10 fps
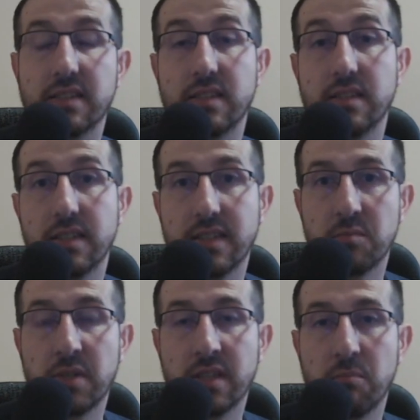This has
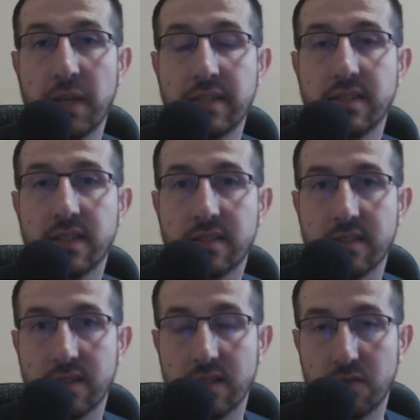been the basics
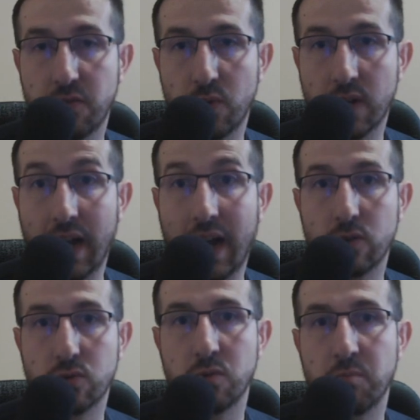for
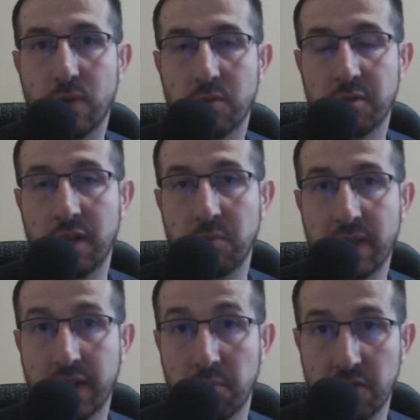how to properly
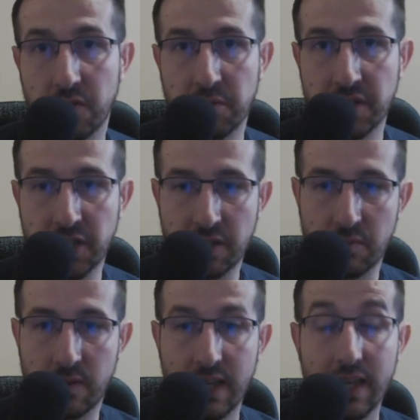make a PvP
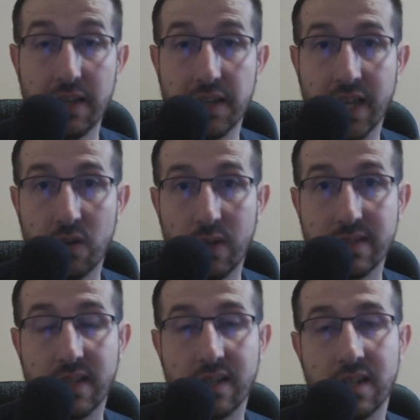team. Now
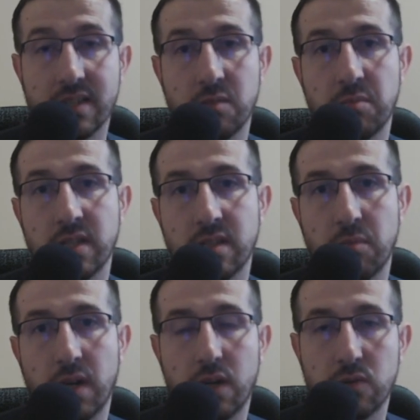let's talk a little bit
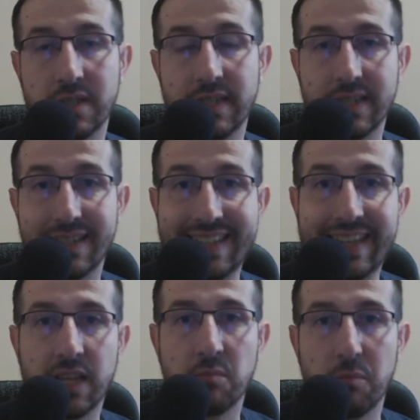about the
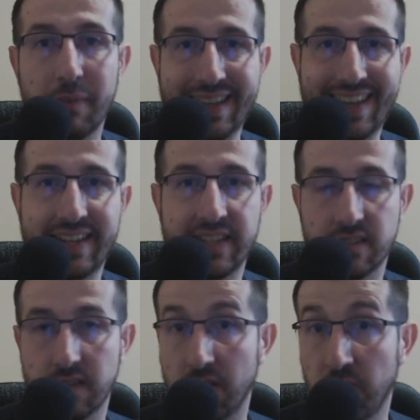game
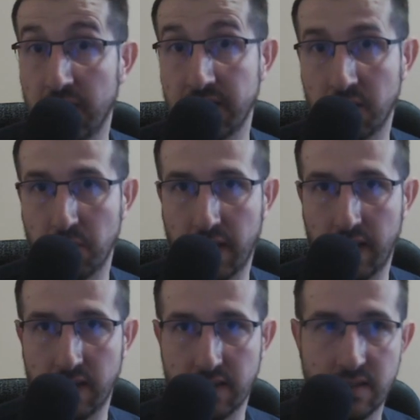mechanics, the fighting
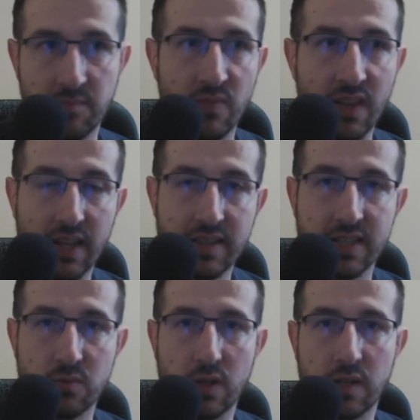mechanics, and
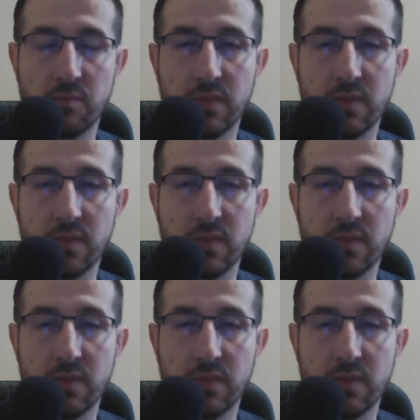that's why.